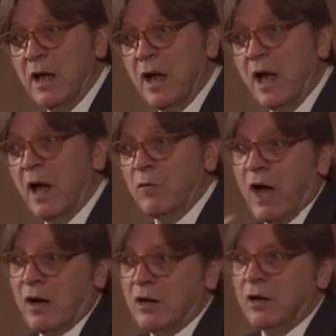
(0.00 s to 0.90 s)

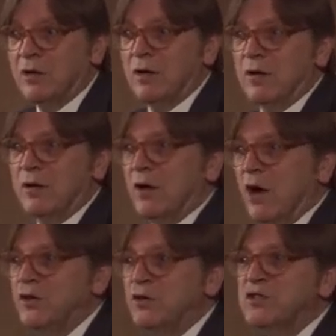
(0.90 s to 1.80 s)
a
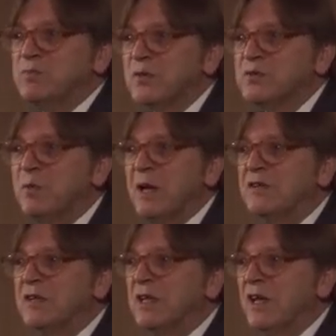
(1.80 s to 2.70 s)
huge
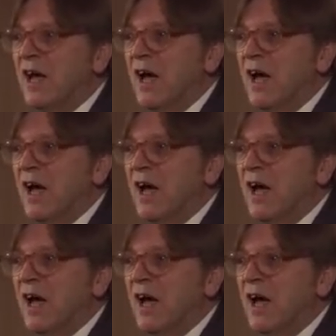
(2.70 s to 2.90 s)
possibility